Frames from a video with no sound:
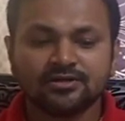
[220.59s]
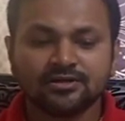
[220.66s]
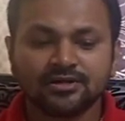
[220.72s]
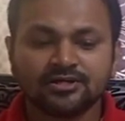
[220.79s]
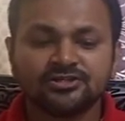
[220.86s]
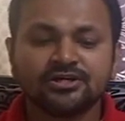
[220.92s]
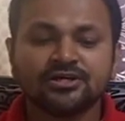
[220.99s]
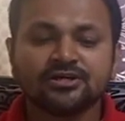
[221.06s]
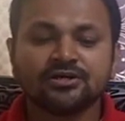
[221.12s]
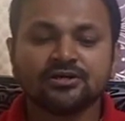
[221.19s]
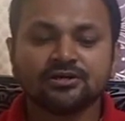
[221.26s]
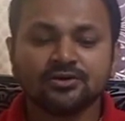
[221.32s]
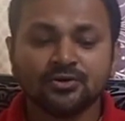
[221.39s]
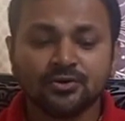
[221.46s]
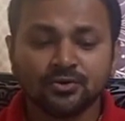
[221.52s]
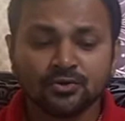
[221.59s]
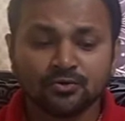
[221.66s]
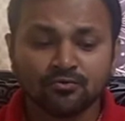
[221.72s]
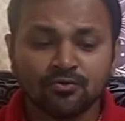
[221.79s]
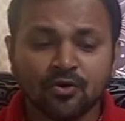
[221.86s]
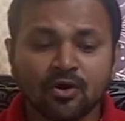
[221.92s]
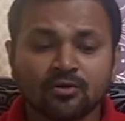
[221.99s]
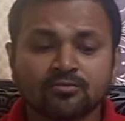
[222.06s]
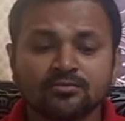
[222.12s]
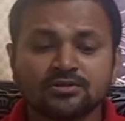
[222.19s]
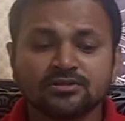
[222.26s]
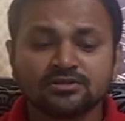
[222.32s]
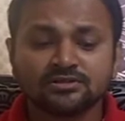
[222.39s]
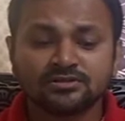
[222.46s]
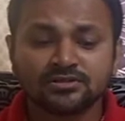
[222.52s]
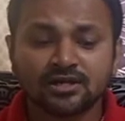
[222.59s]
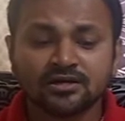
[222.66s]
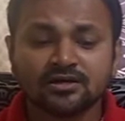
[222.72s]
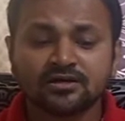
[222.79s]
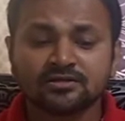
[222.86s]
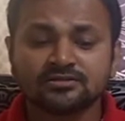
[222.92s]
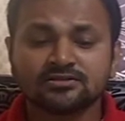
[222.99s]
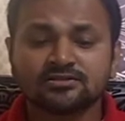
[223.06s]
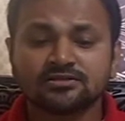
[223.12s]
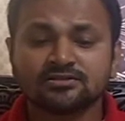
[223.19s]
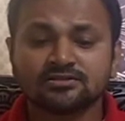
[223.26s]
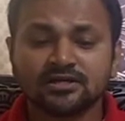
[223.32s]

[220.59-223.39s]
touching to form circles